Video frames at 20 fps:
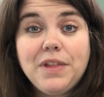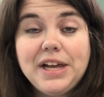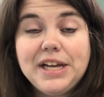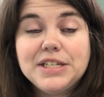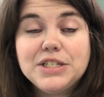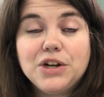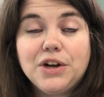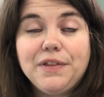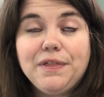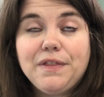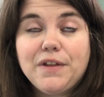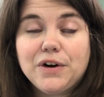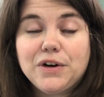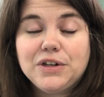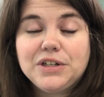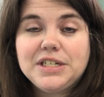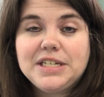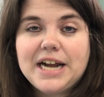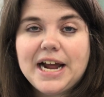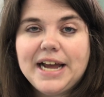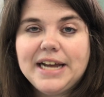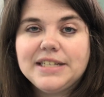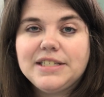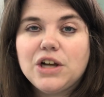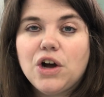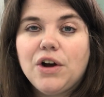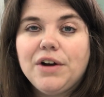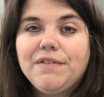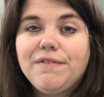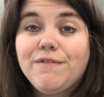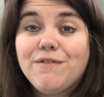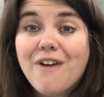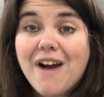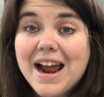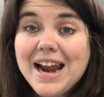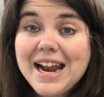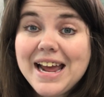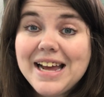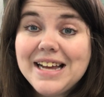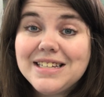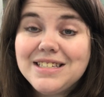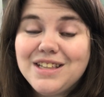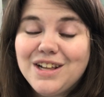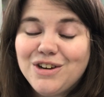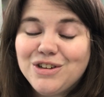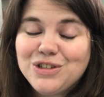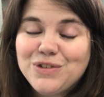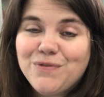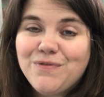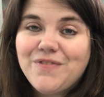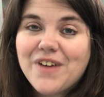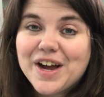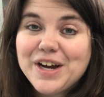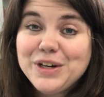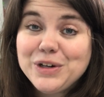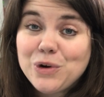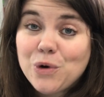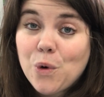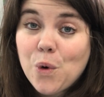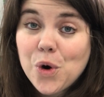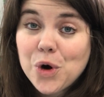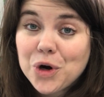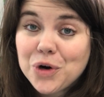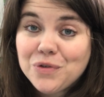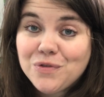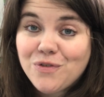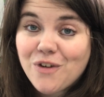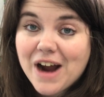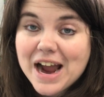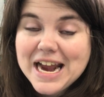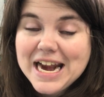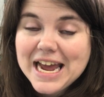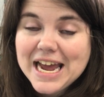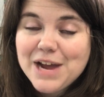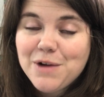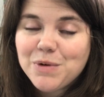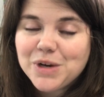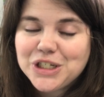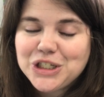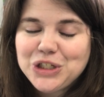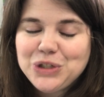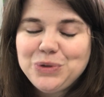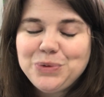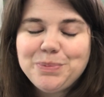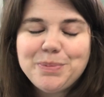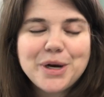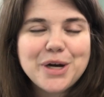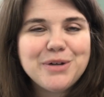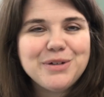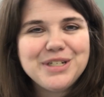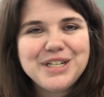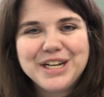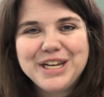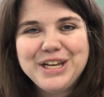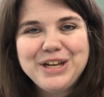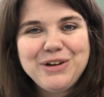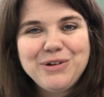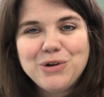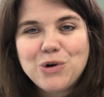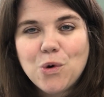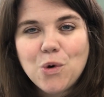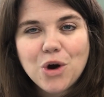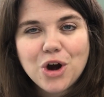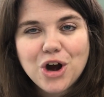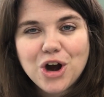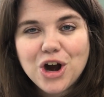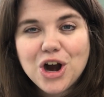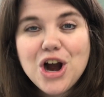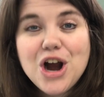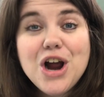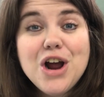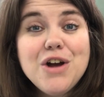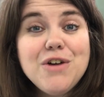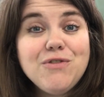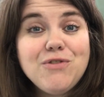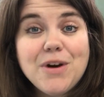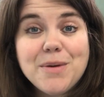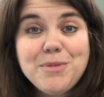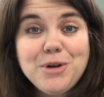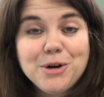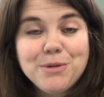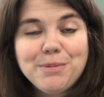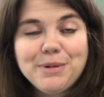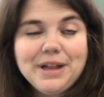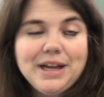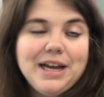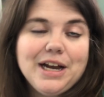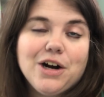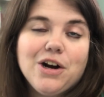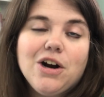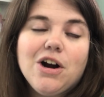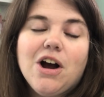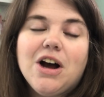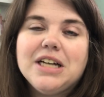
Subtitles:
things on Thursdays. On Fridays, there's Fun Corner Friday, which you post a cute corner from your planner.